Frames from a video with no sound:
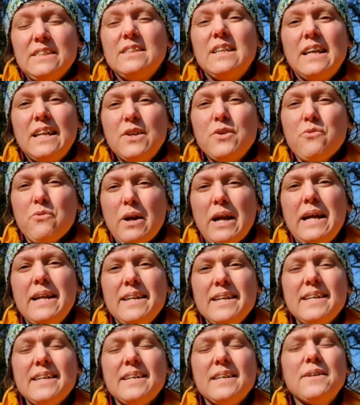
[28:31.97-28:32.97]
then
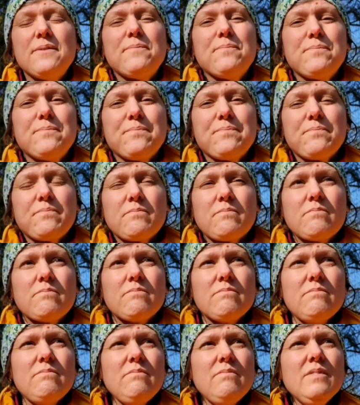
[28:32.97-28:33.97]
grading.
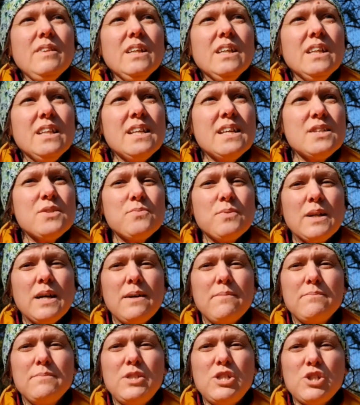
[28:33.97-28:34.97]
That's what
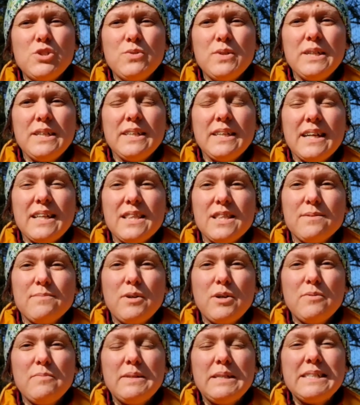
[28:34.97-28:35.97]
I'm doing at the
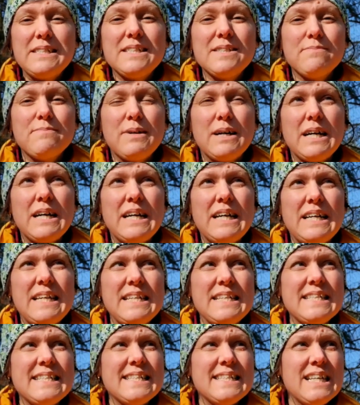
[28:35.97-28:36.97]
moment.
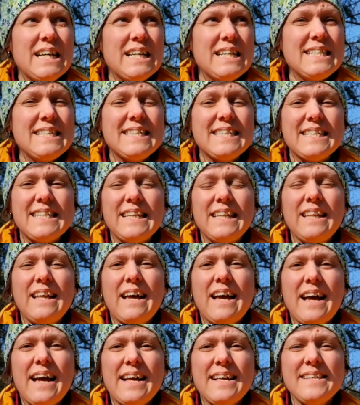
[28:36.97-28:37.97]
My son still
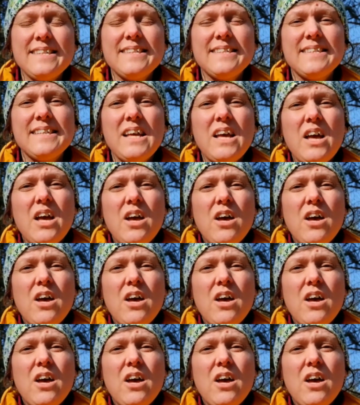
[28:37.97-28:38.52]
has